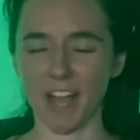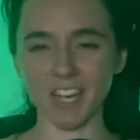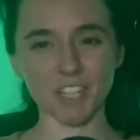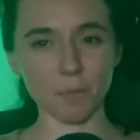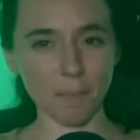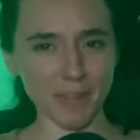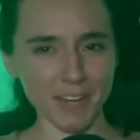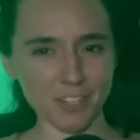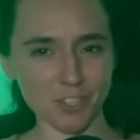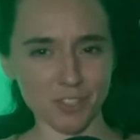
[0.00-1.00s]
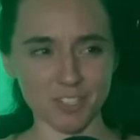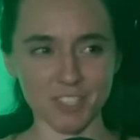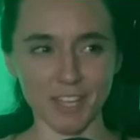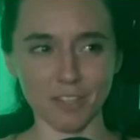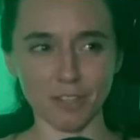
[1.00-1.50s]
a meaning to the
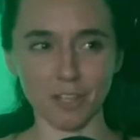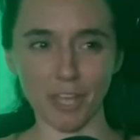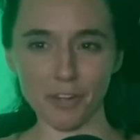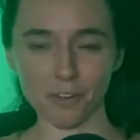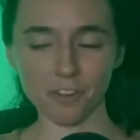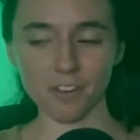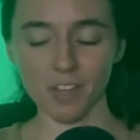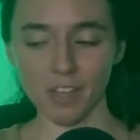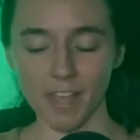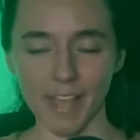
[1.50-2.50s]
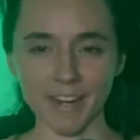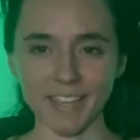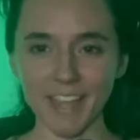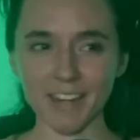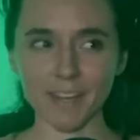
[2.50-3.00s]
snake later. And
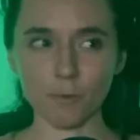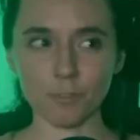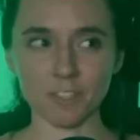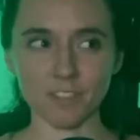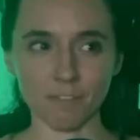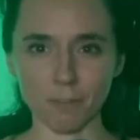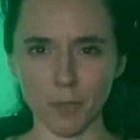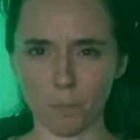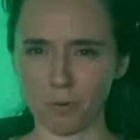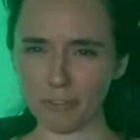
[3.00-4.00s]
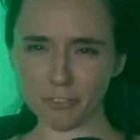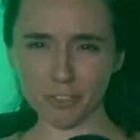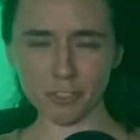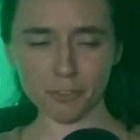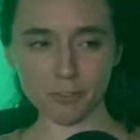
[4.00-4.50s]
again, it was because I felt like pressured
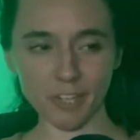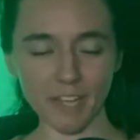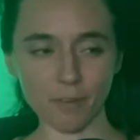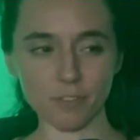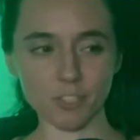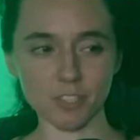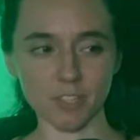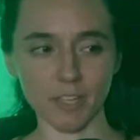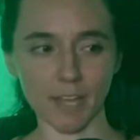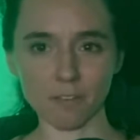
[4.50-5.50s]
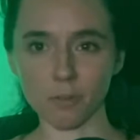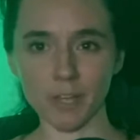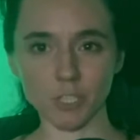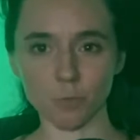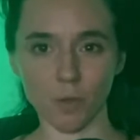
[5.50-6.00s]
to, like, I was just like, I don't know. I
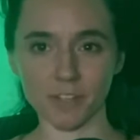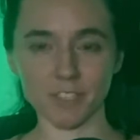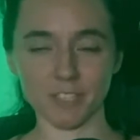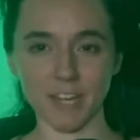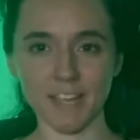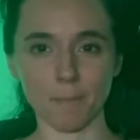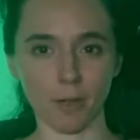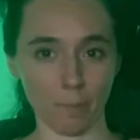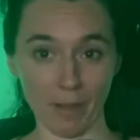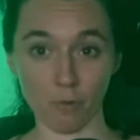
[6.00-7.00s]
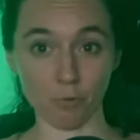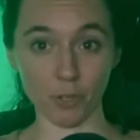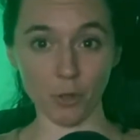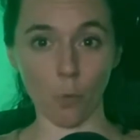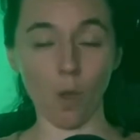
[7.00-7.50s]
just wanted a snake on my arm. I don't really
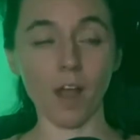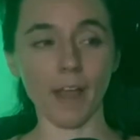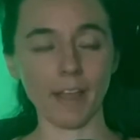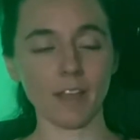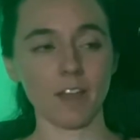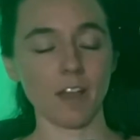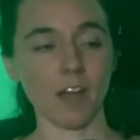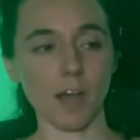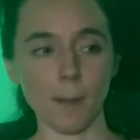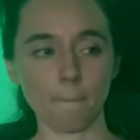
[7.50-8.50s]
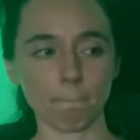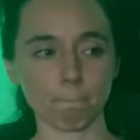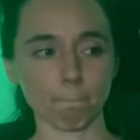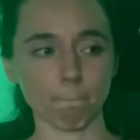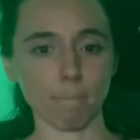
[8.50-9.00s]
know why.
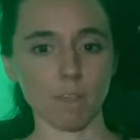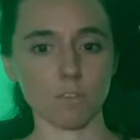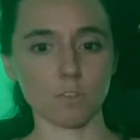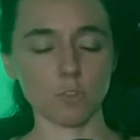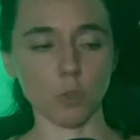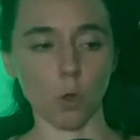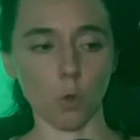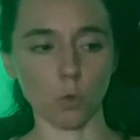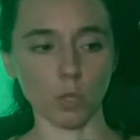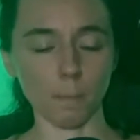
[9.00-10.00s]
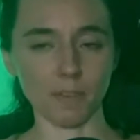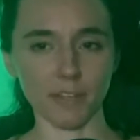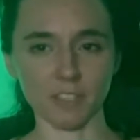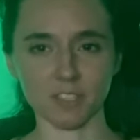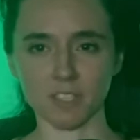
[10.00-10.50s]
So let me like
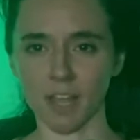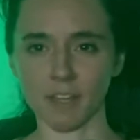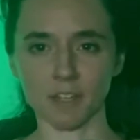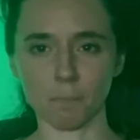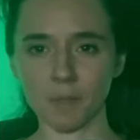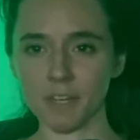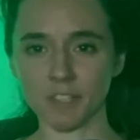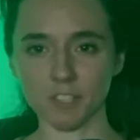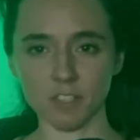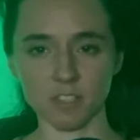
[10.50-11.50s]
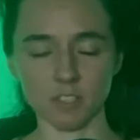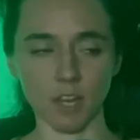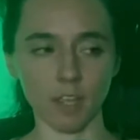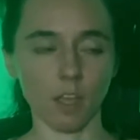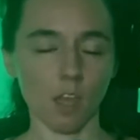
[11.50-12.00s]
assign a meaning to this
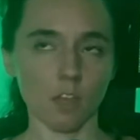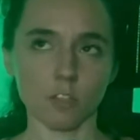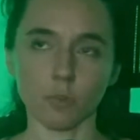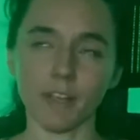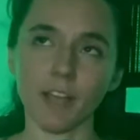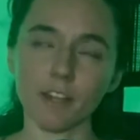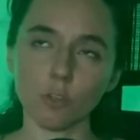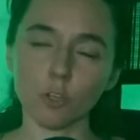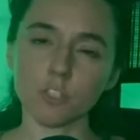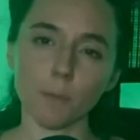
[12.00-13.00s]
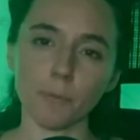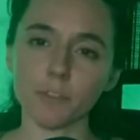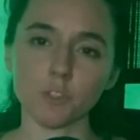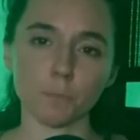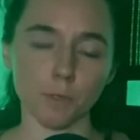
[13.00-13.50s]
snake. So I kind of looked up like the
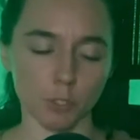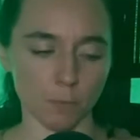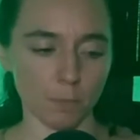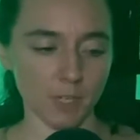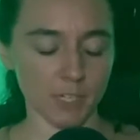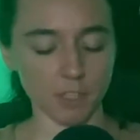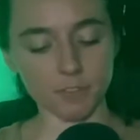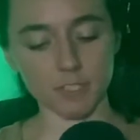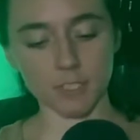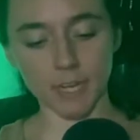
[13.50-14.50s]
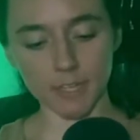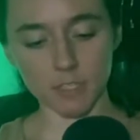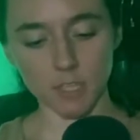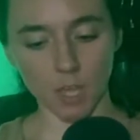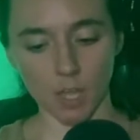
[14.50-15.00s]
spiritual meaning of snakes,
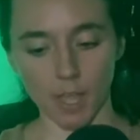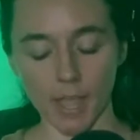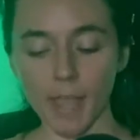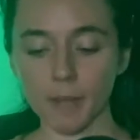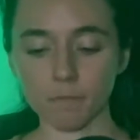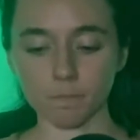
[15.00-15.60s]
and